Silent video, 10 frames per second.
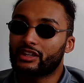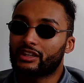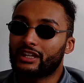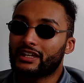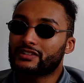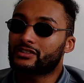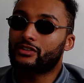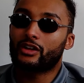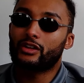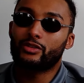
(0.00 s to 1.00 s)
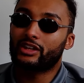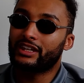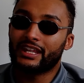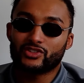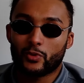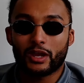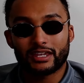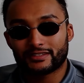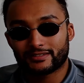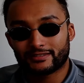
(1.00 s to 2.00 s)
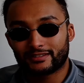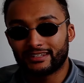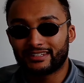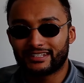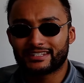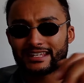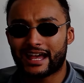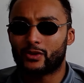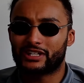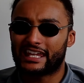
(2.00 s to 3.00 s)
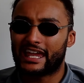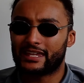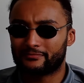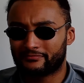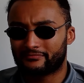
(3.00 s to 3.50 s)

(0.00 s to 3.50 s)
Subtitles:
he hasn't got a look in edgeways into this Saudi game.